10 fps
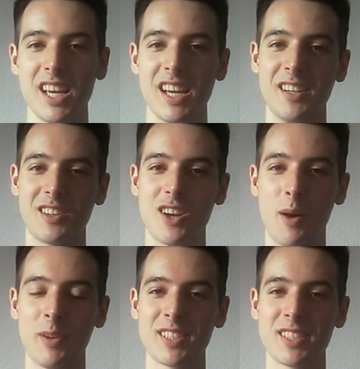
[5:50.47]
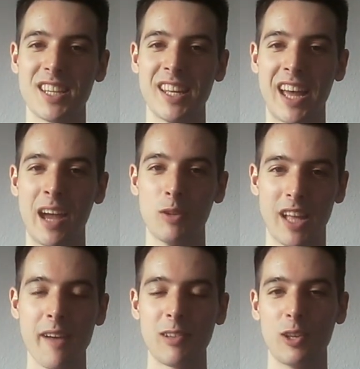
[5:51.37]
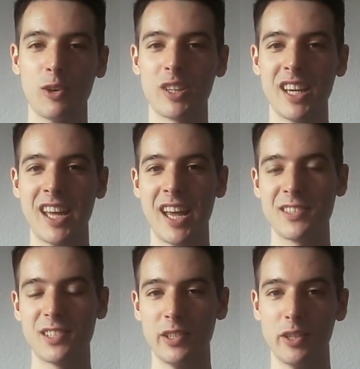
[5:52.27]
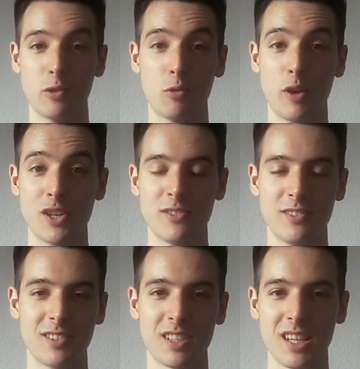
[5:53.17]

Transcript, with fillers: in the comments and I will have a look and answer your questions.